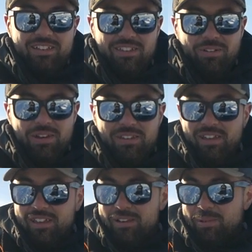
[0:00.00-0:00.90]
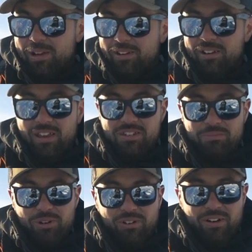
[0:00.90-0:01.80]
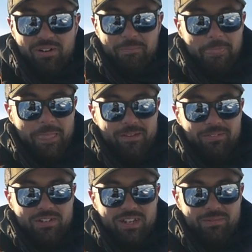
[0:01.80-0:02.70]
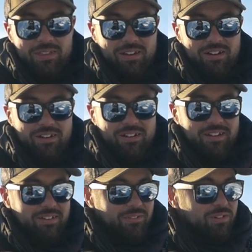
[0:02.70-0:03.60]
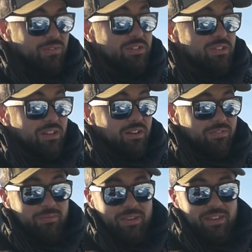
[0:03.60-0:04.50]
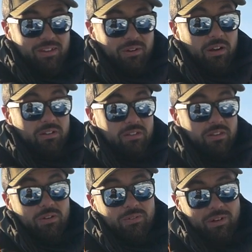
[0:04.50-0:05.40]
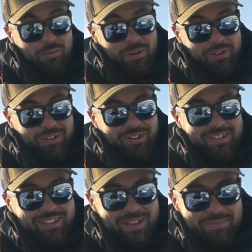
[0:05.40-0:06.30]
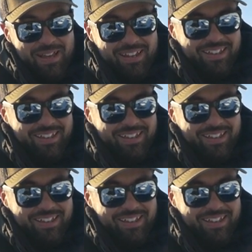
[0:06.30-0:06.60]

it's a great day to be out here catching brook trout. First time of the year, first fish of the year for me. Or actually, no, I went earlier. I take that back.